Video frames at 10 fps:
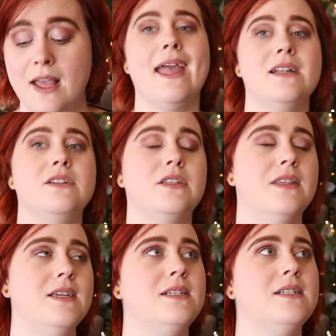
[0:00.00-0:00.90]
And
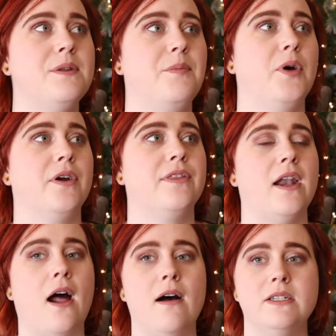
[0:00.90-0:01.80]
this is the book
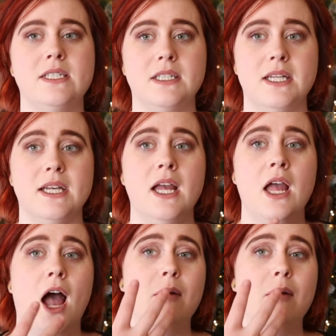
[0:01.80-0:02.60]
that obviously